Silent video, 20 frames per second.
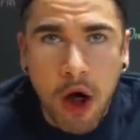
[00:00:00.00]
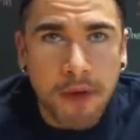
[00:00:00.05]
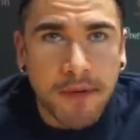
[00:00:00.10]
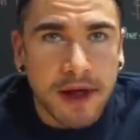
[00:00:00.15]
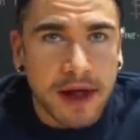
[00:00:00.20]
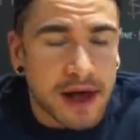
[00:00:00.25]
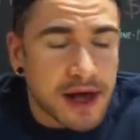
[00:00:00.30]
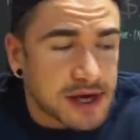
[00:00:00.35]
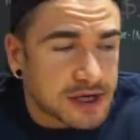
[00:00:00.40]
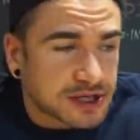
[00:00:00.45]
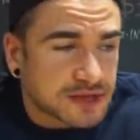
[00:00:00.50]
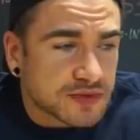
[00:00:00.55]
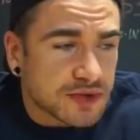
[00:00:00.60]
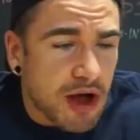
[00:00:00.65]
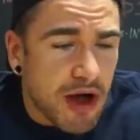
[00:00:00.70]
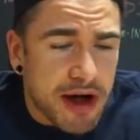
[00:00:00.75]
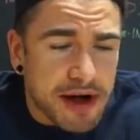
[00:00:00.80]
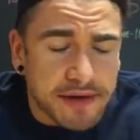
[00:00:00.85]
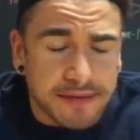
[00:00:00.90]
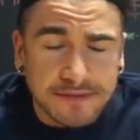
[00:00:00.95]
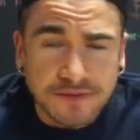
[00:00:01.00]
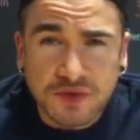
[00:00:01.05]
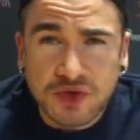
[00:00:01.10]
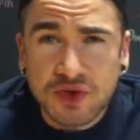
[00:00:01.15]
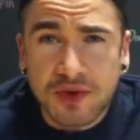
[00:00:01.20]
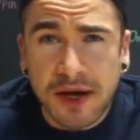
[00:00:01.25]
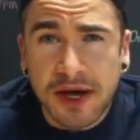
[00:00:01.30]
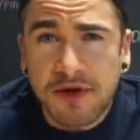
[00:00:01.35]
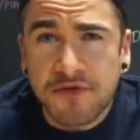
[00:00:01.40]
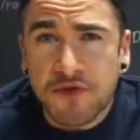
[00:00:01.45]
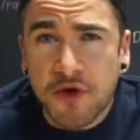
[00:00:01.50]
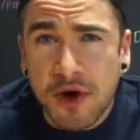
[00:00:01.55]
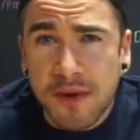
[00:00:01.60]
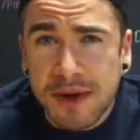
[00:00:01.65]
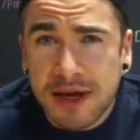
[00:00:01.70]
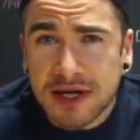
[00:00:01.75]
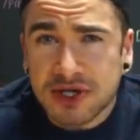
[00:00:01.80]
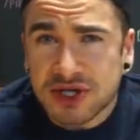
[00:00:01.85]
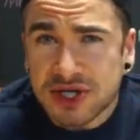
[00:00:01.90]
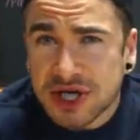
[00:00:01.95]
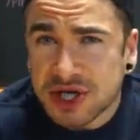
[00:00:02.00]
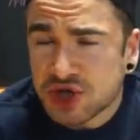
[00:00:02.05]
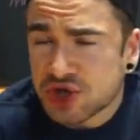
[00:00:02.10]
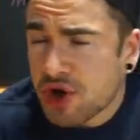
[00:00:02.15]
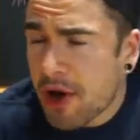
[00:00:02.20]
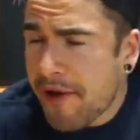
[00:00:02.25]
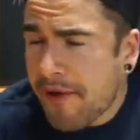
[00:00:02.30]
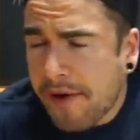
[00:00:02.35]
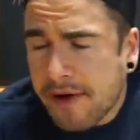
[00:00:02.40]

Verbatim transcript: Oh my gosh. All right, 24 minutes ish.